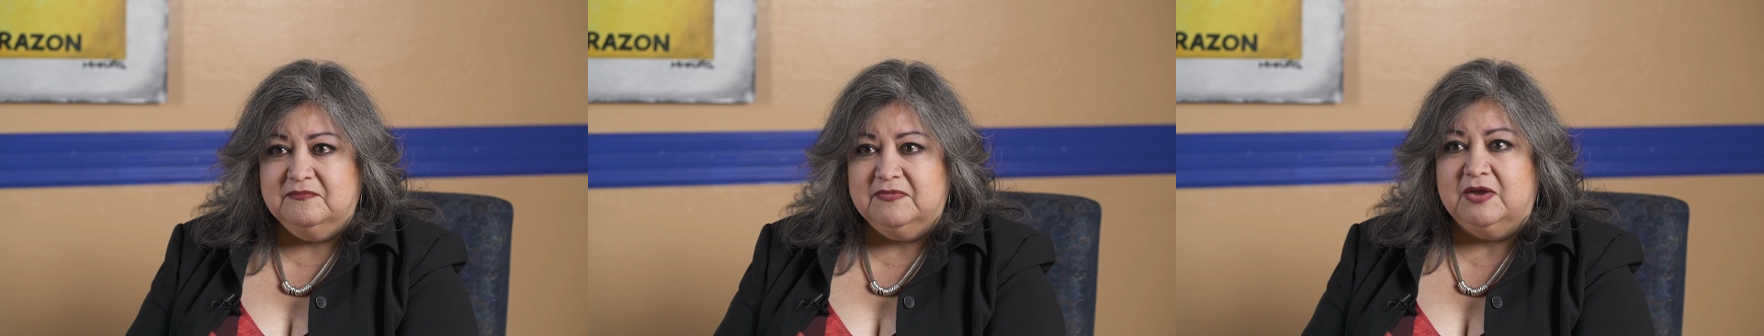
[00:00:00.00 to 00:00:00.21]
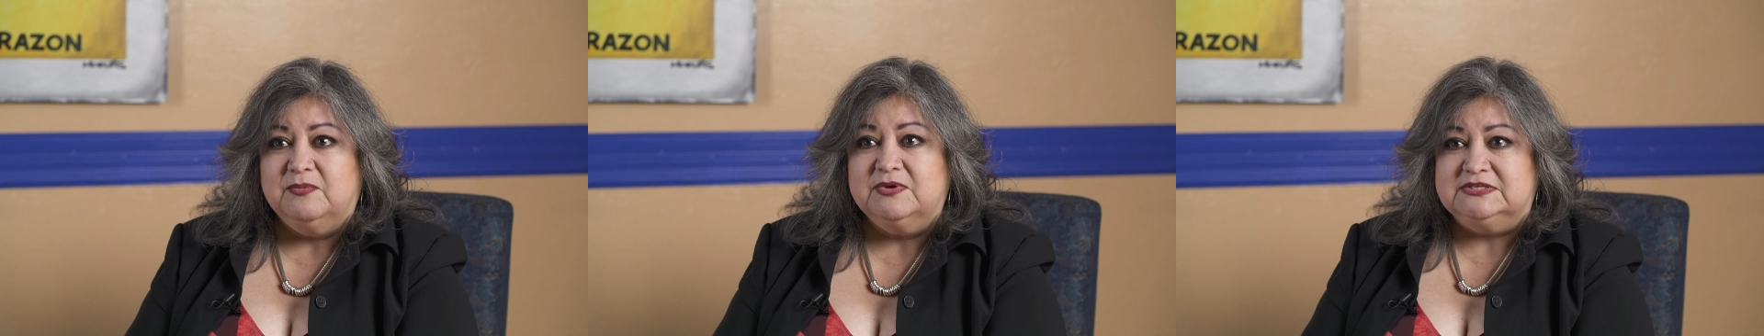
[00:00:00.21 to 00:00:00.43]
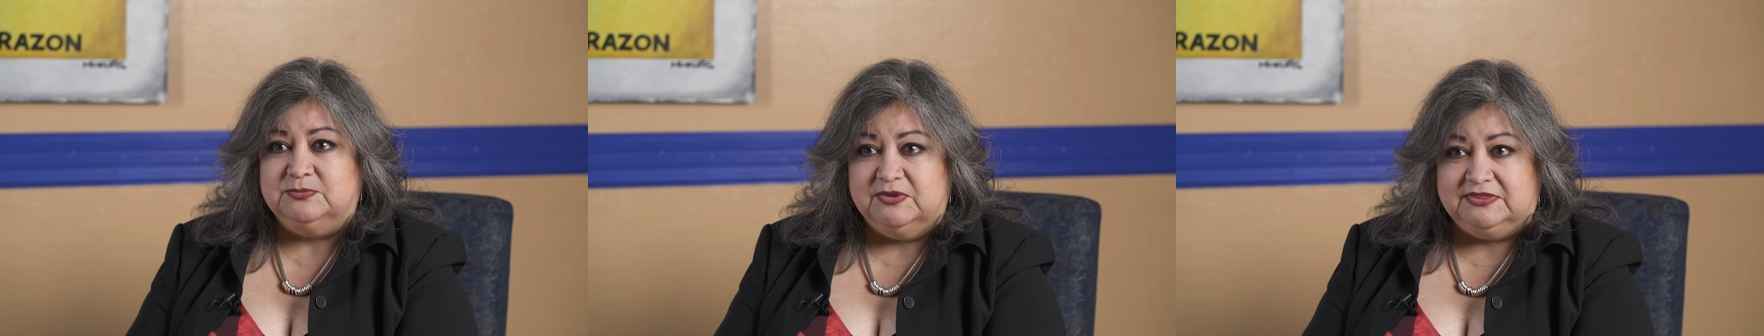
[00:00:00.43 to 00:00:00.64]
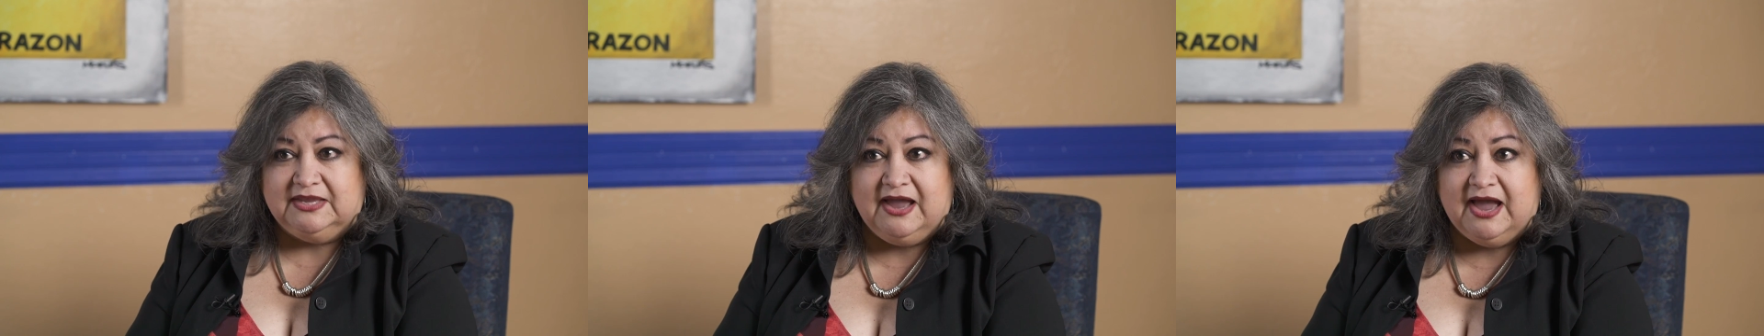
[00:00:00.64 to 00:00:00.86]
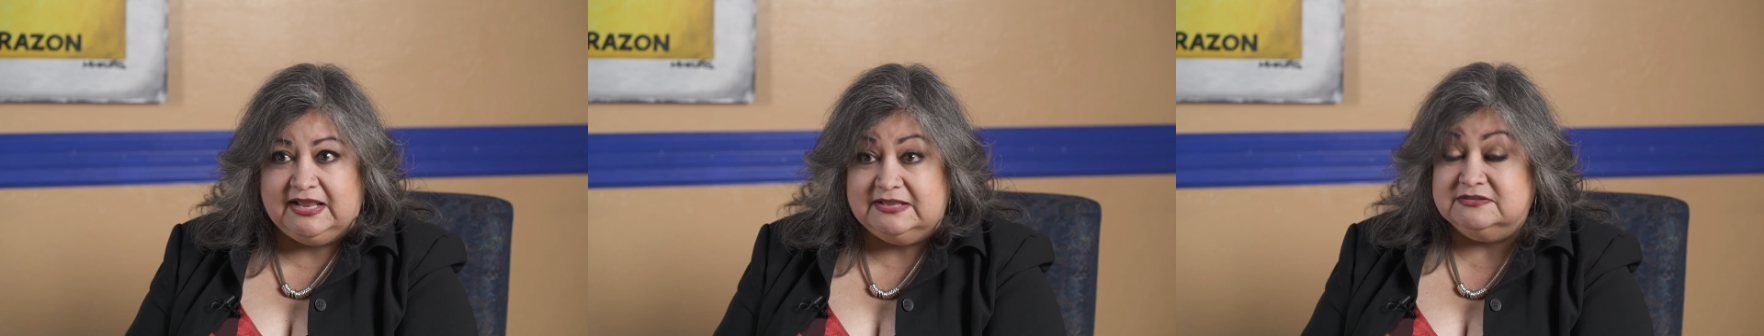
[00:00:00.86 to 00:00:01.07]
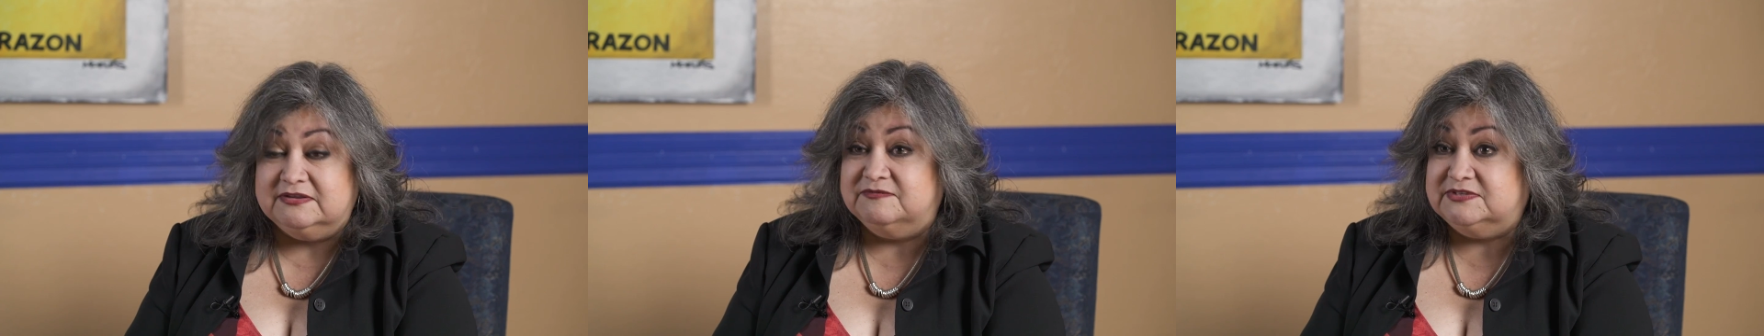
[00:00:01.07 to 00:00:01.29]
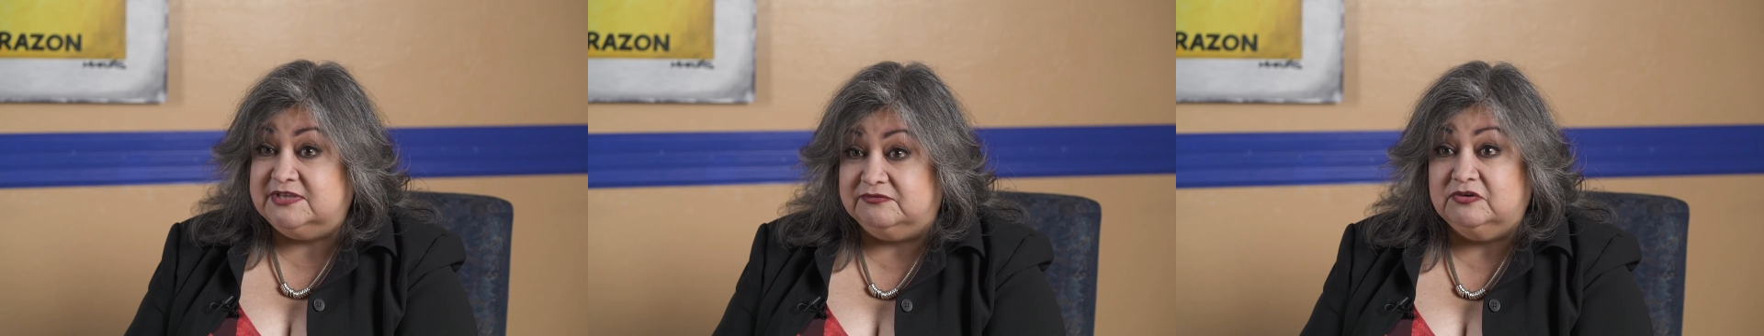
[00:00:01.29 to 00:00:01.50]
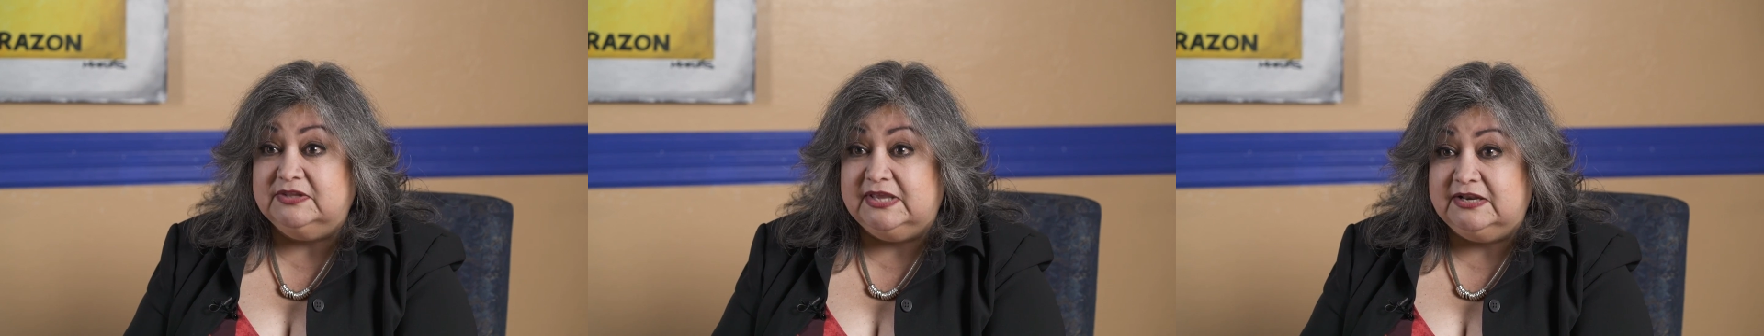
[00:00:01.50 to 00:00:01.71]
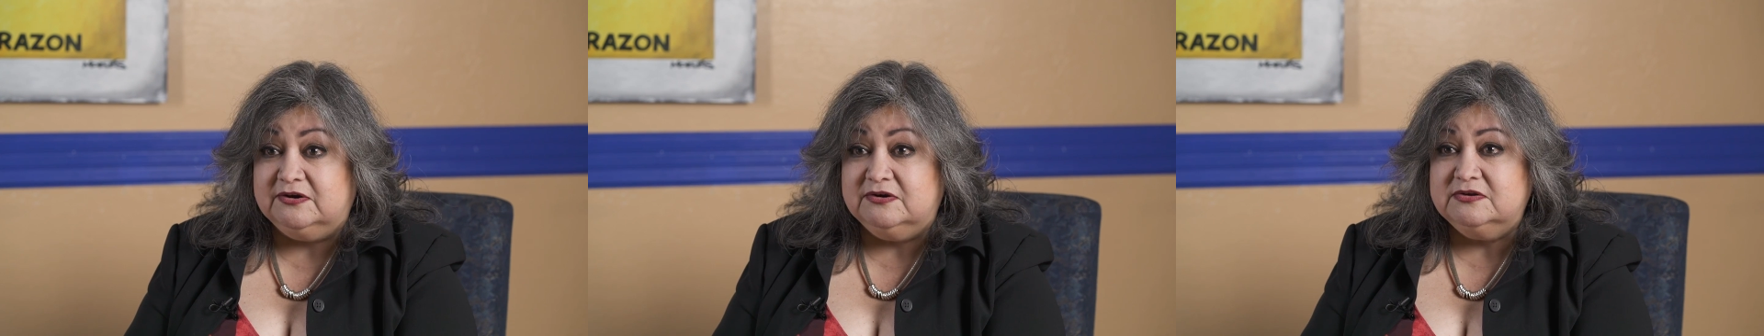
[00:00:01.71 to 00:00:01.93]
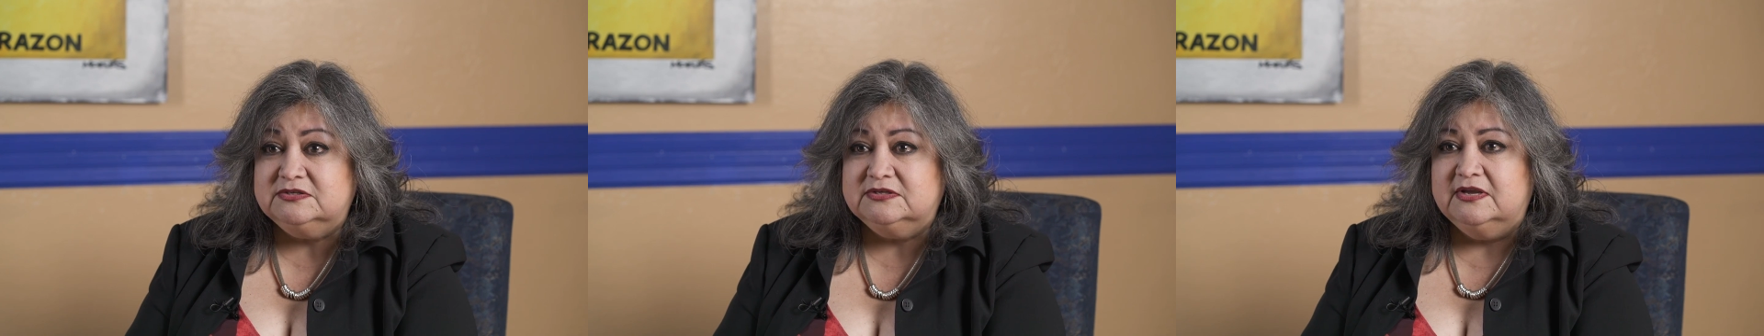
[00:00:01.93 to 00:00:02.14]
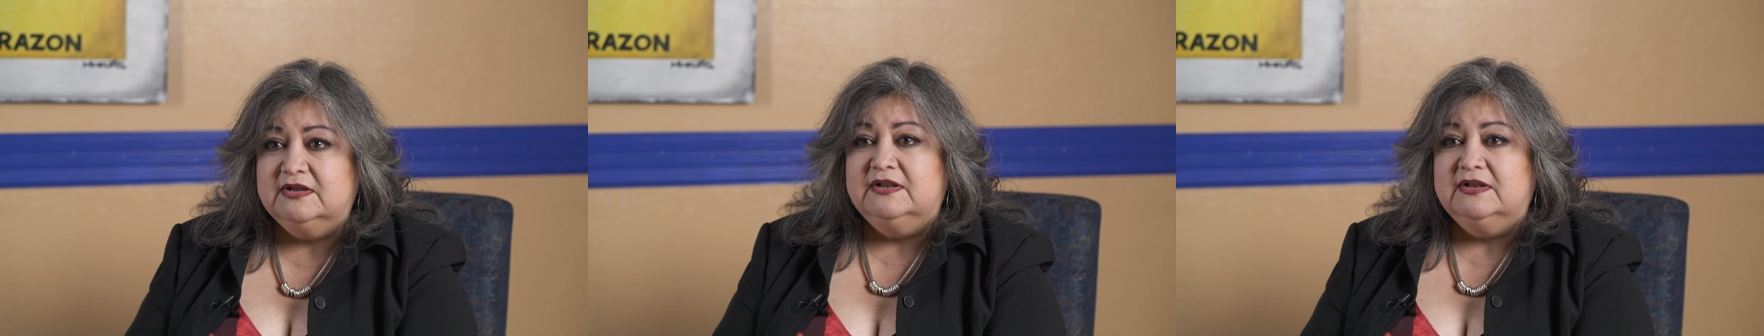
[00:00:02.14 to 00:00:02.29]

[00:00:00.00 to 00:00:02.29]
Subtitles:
It was with the guidance of several leaders,